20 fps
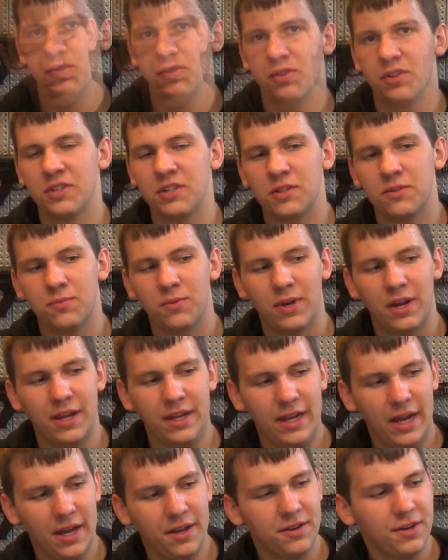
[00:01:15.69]
So this is what
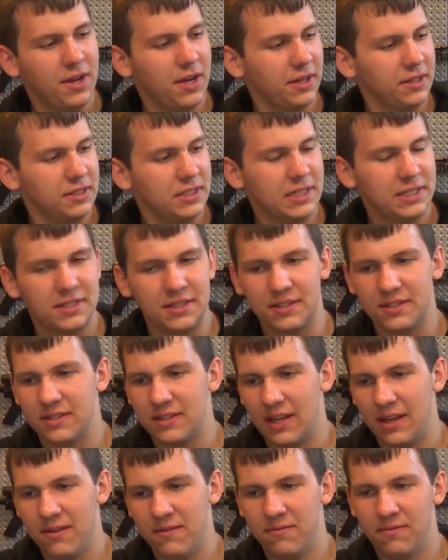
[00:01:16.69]
I got next. It's a
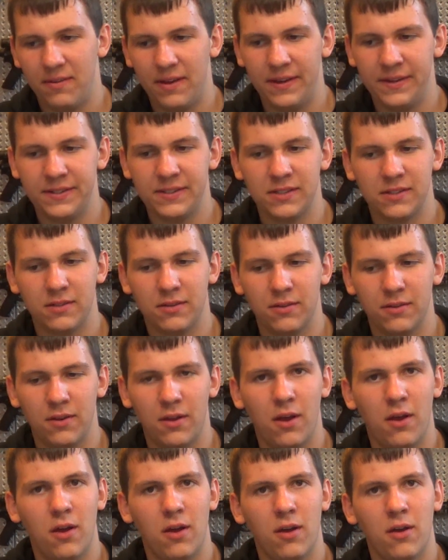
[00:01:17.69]
Safe Face
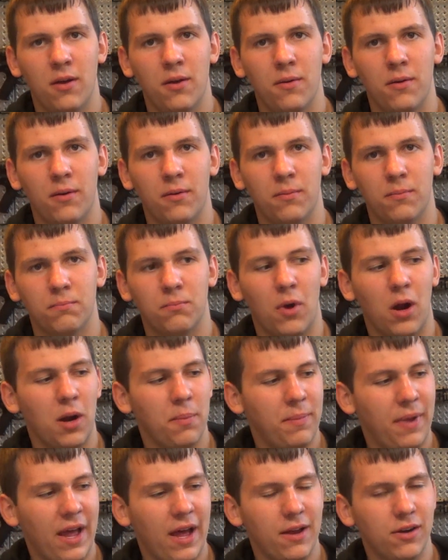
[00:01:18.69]

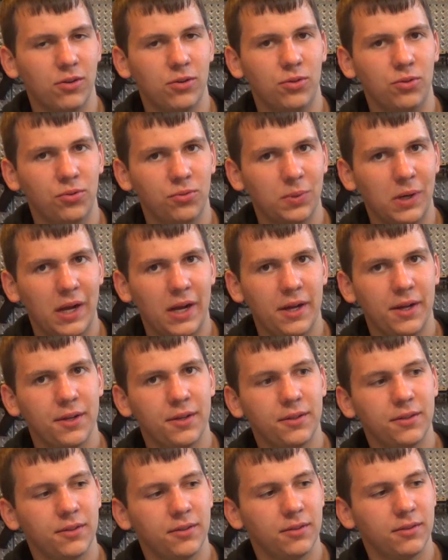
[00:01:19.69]
Marpat
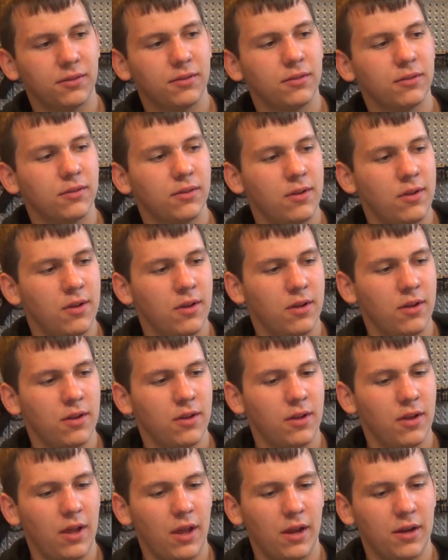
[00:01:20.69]
Hoorah
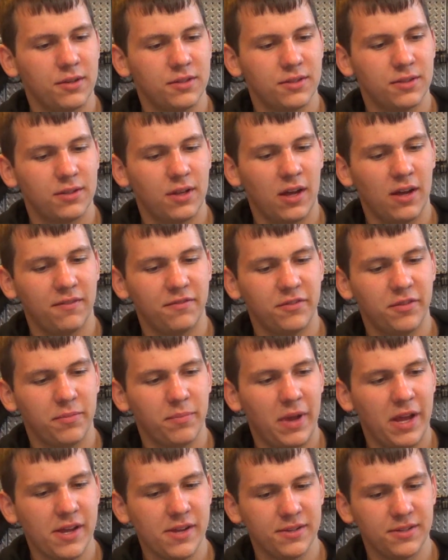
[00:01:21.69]
Airsoft
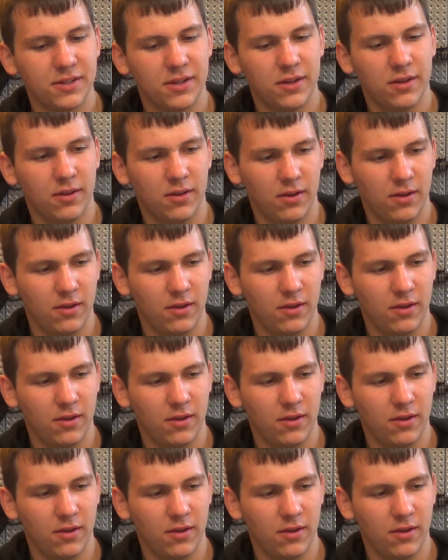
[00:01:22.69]
mask.